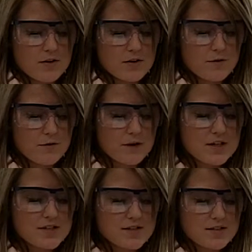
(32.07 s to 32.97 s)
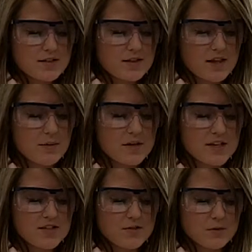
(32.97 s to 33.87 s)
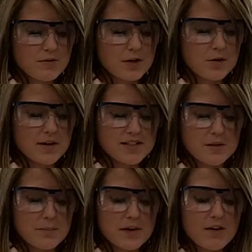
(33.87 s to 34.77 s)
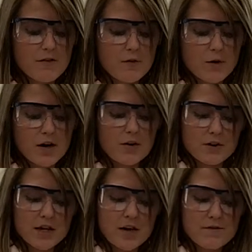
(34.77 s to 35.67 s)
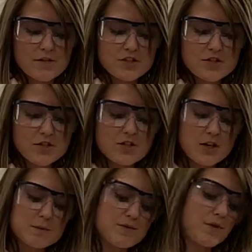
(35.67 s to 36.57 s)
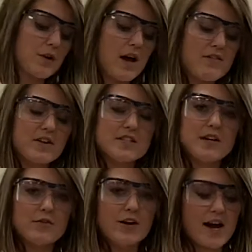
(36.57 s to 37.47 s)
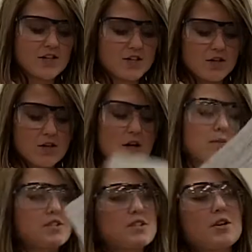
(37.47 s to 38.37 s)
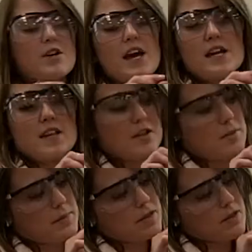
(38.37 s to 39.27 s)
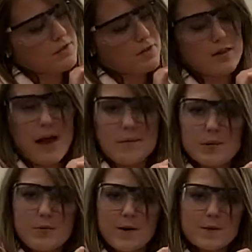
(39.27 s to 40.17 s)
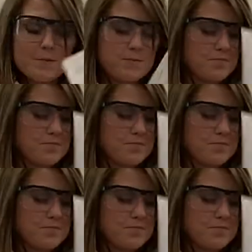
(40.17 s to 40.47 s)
The first thing we need to review is the Big 4, or the official terms for evidence of reaction, which is located in the middle of your lab report.